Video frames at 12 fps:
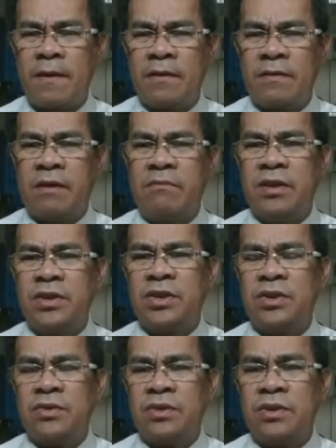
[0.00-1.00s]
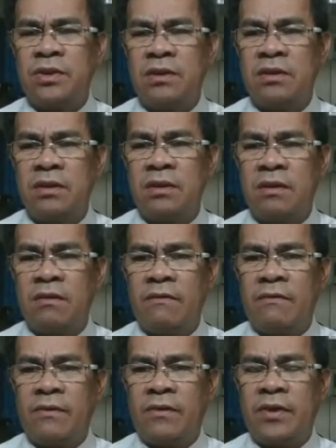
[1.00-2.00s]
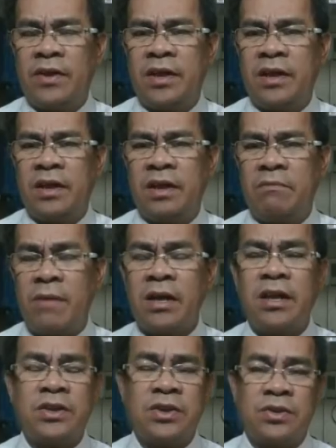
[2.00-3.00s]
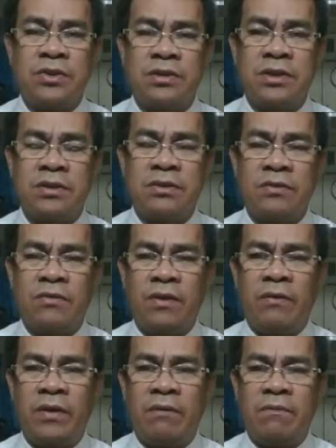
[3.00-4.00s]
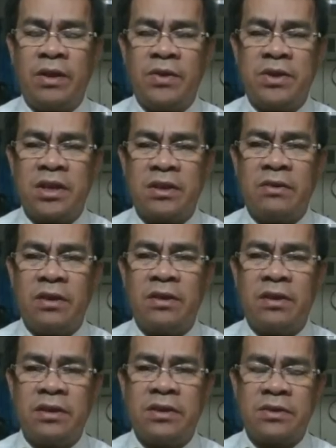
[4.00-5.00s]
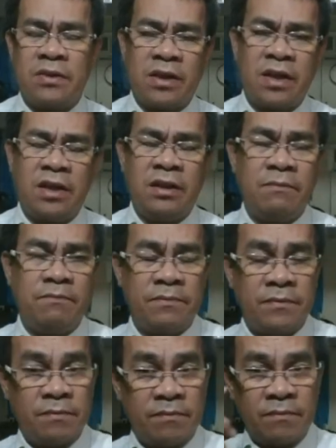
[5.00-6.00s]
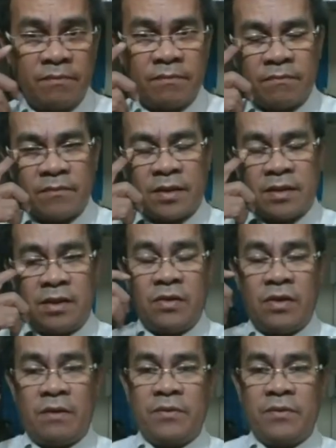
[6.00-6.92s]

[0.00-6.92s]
dimension or the magnitude. So we will be using ruler. So again, you have